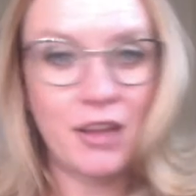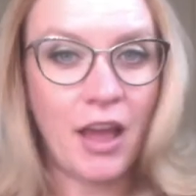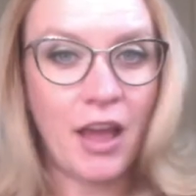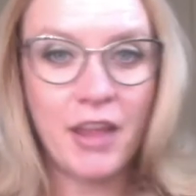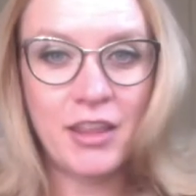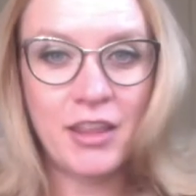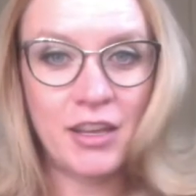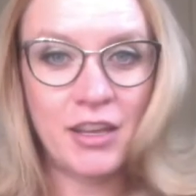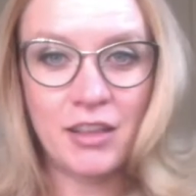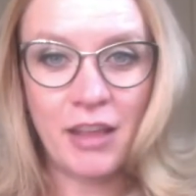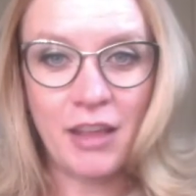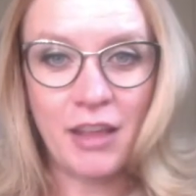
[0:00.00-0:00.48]
I
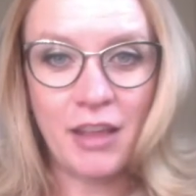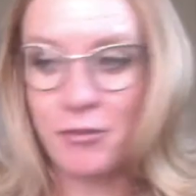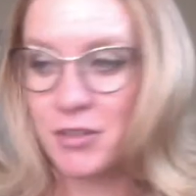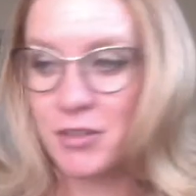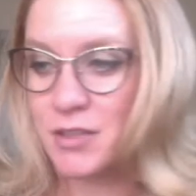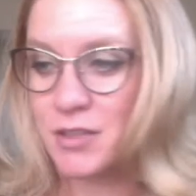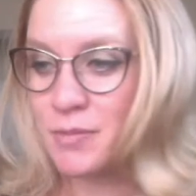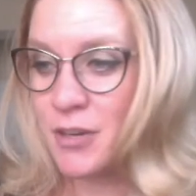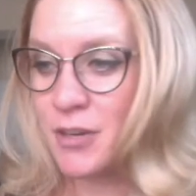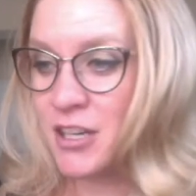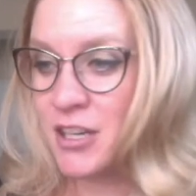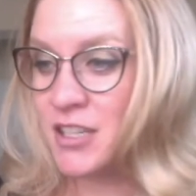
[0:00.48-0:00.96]
think that
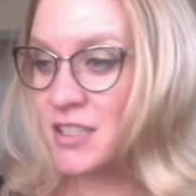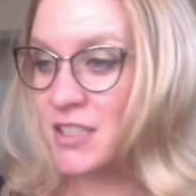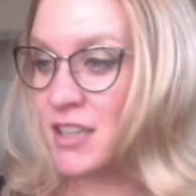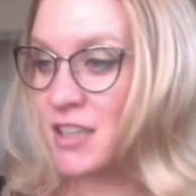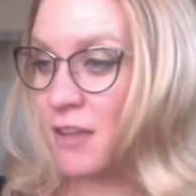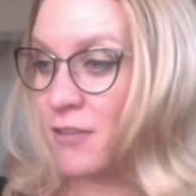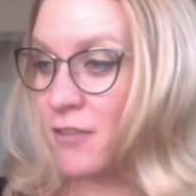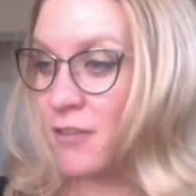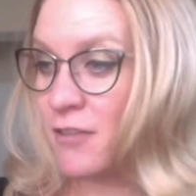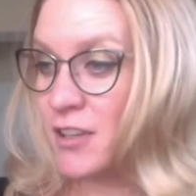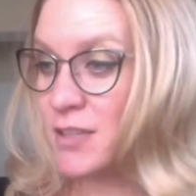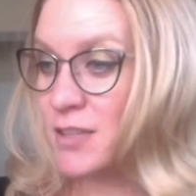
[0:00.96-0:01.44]
one's pretty
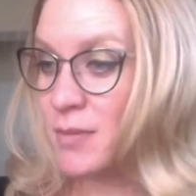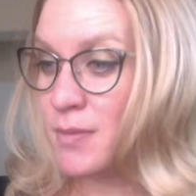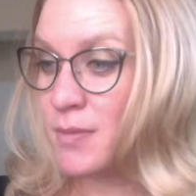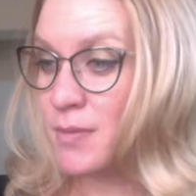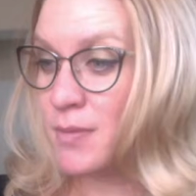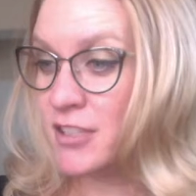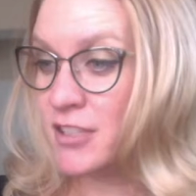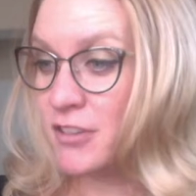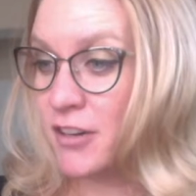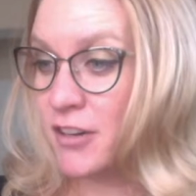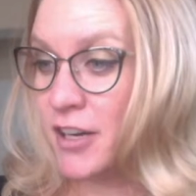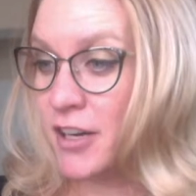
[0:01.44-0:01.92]

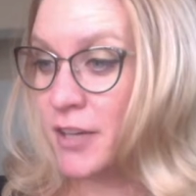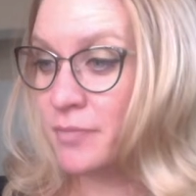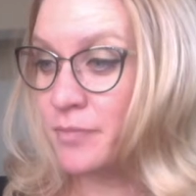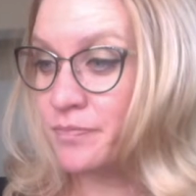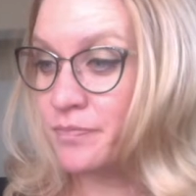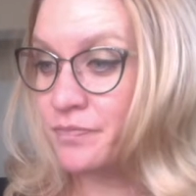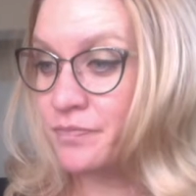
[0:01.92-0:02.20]
self-explanatory.